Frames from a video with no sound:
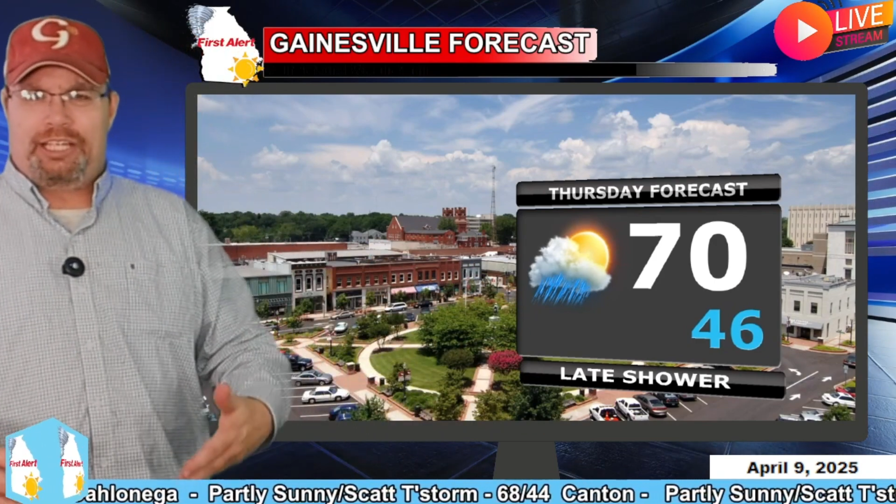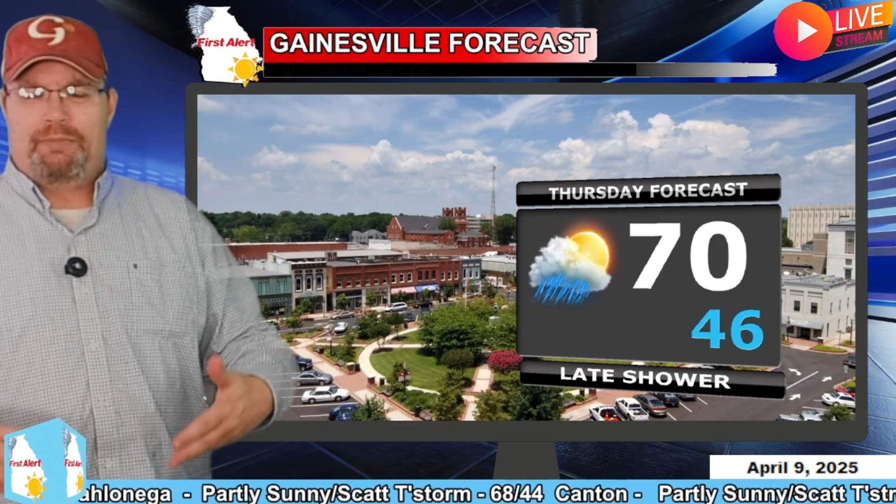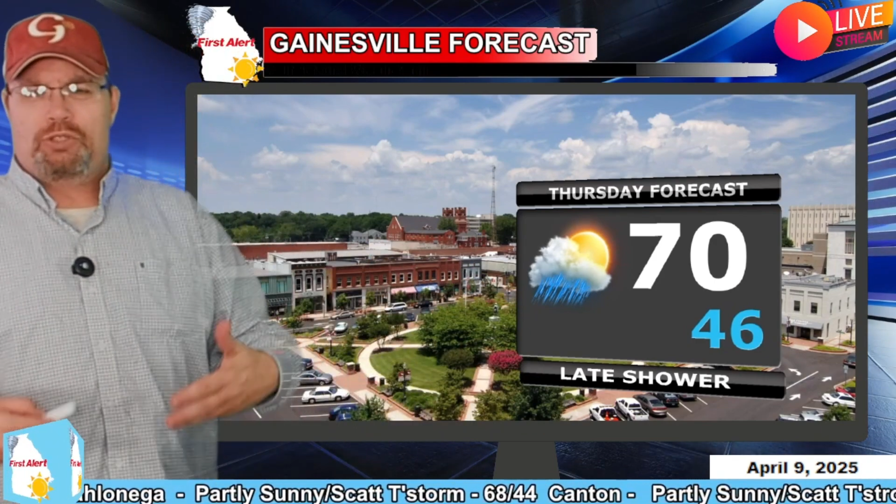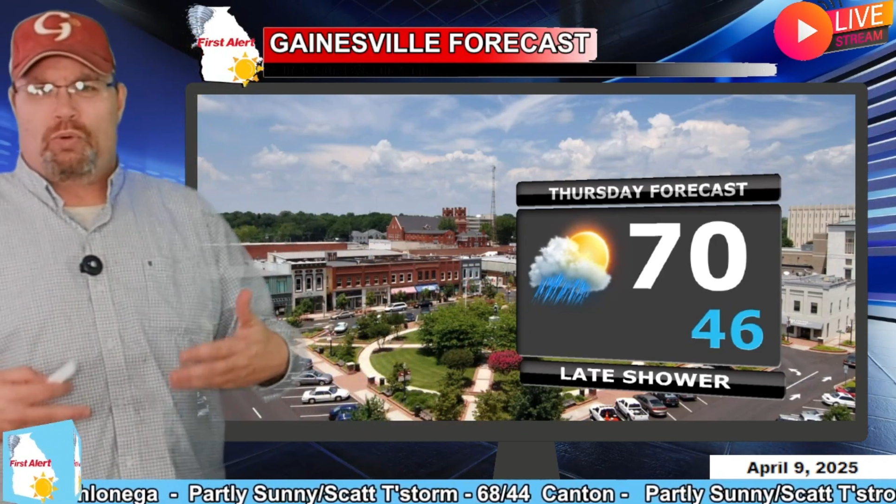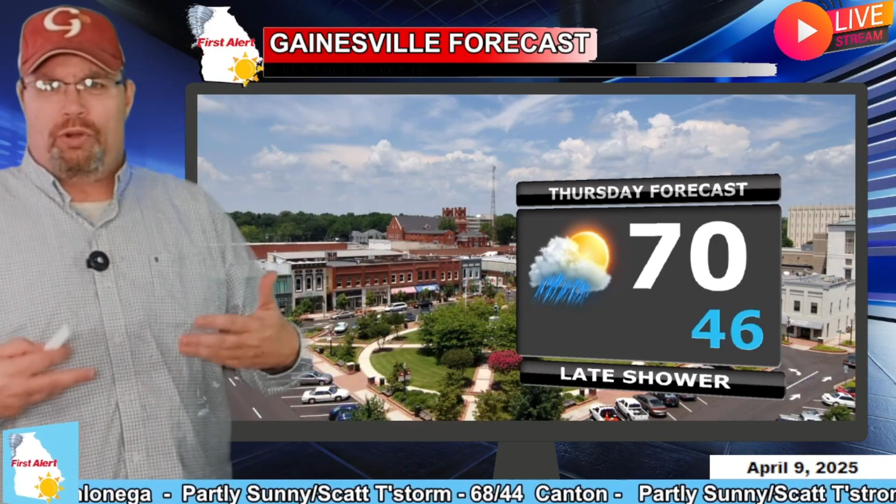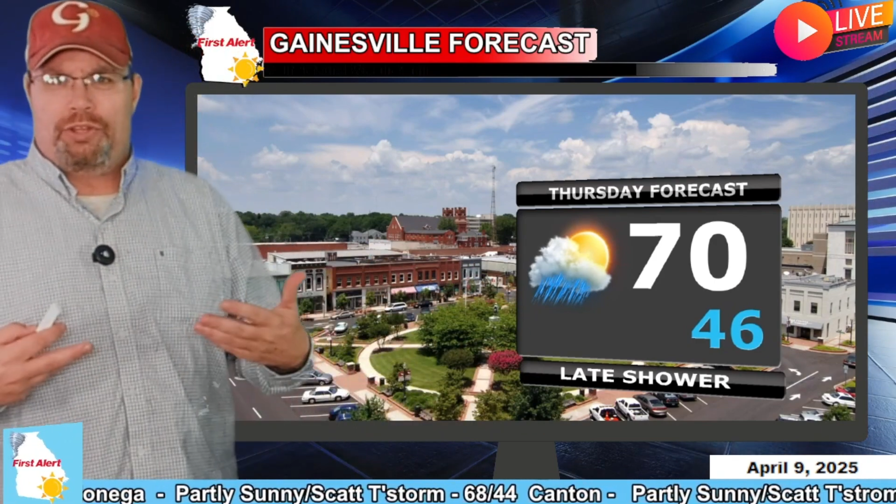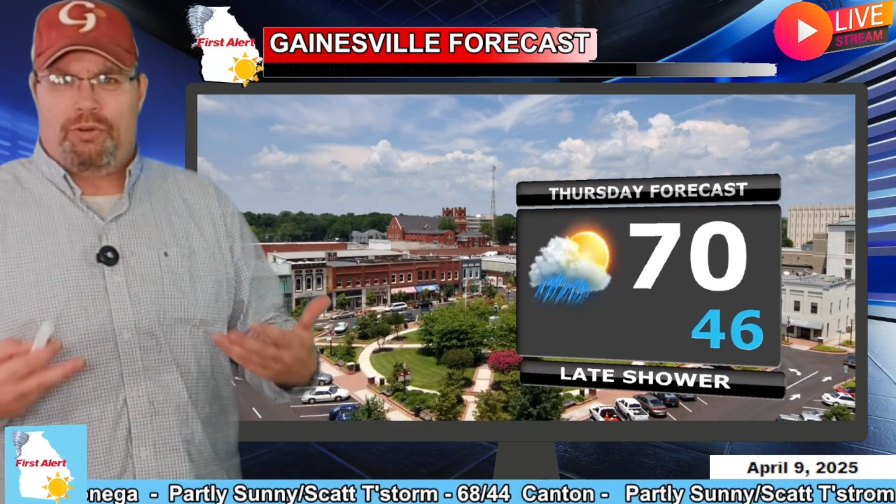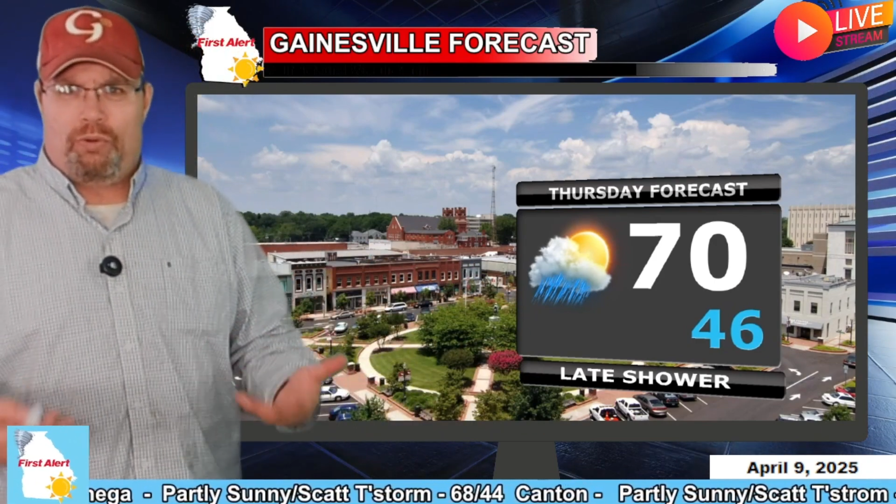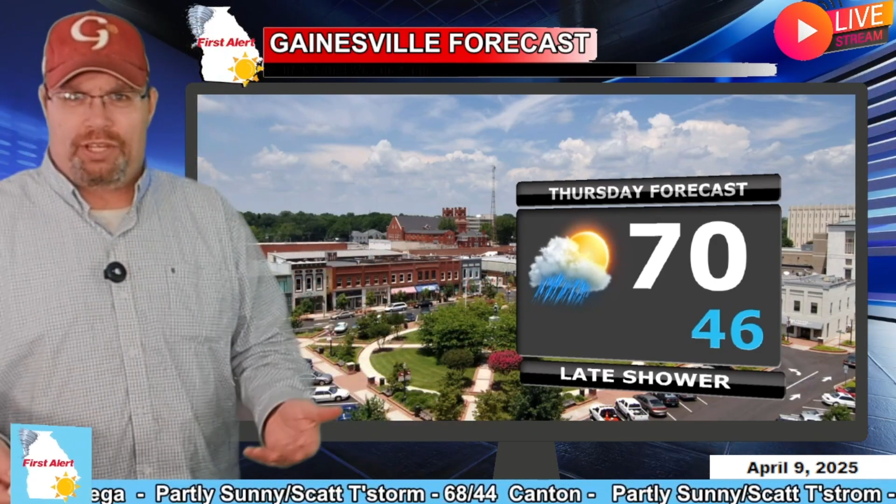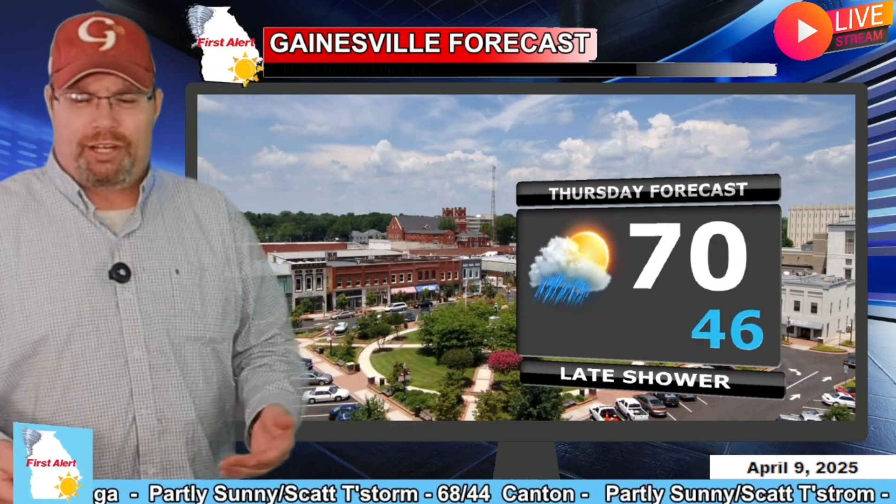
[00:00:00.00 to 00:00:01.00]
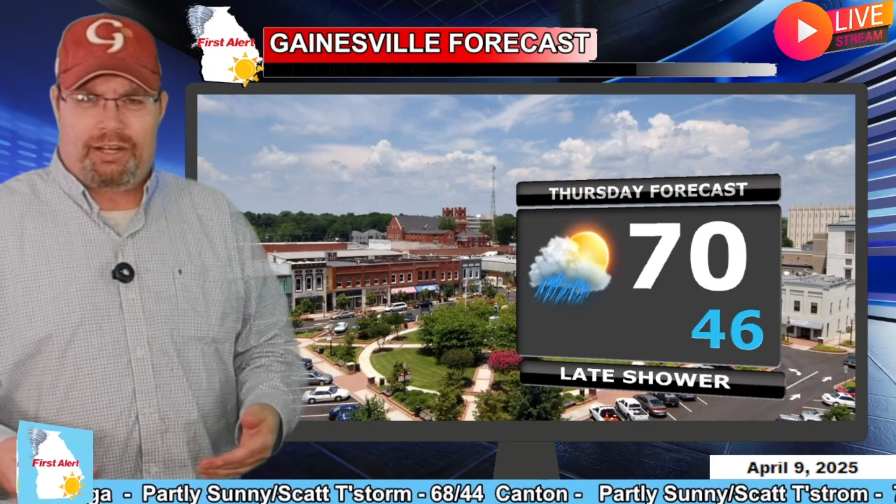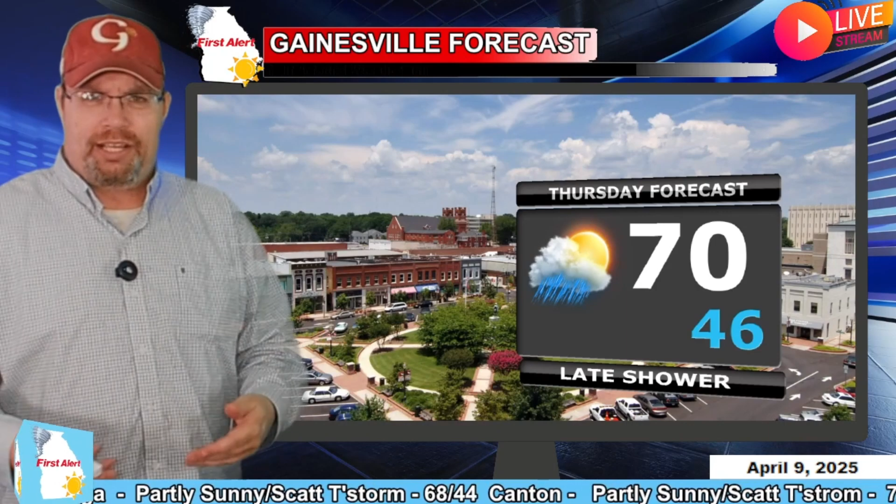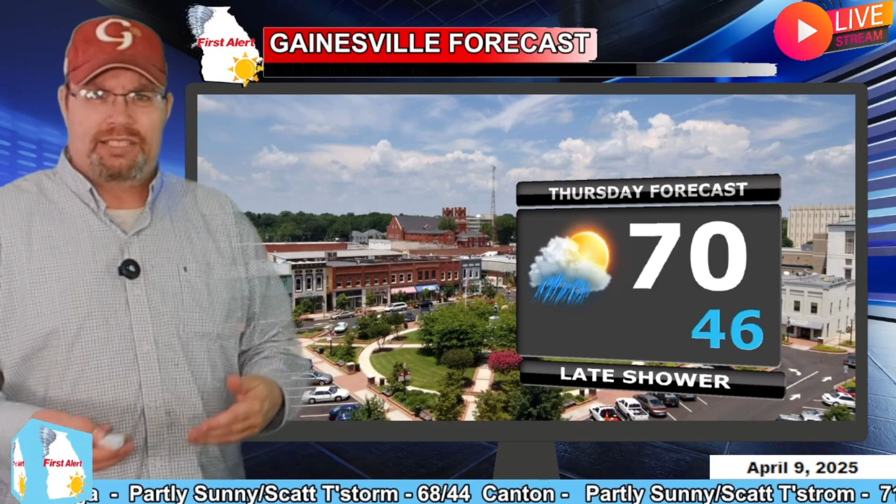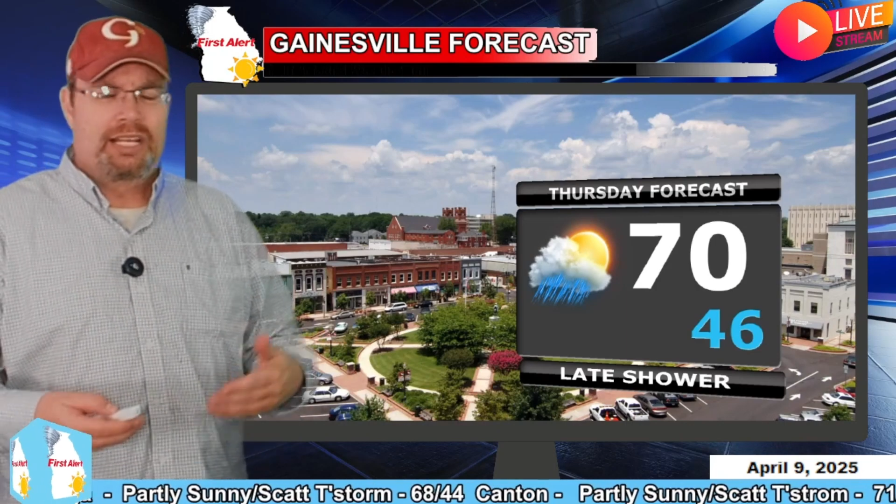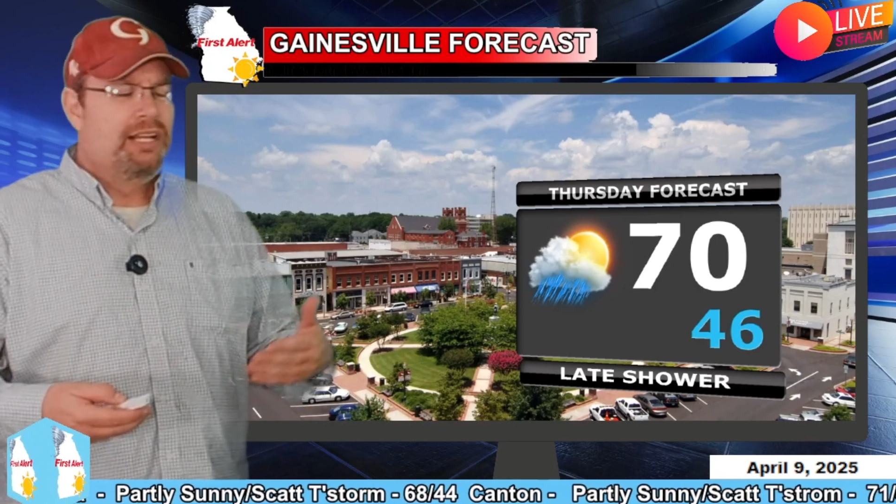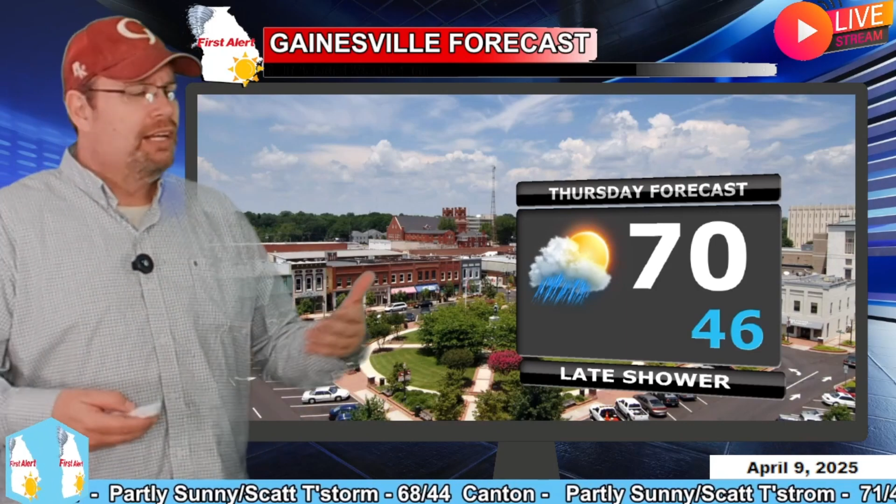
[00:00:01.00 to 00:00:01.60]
you up toward the northern areas,